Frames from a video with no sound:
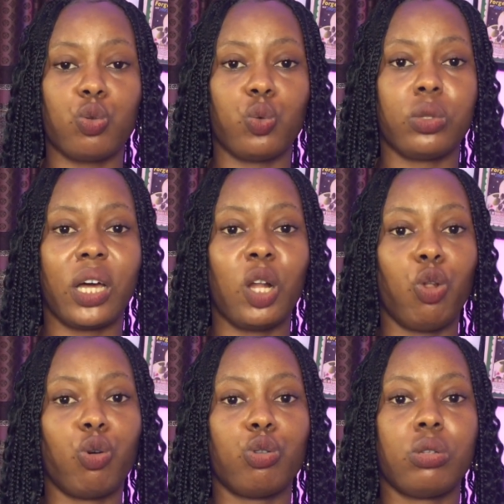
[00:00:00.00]
to
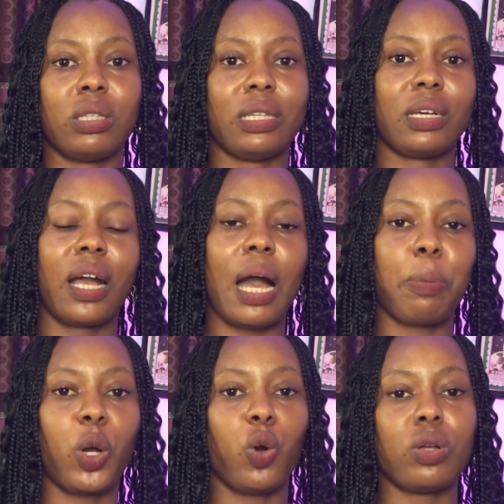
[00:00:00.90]
download the
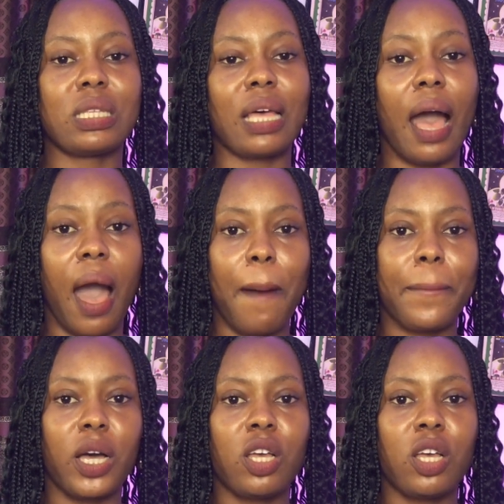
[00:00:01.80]
CapCut app.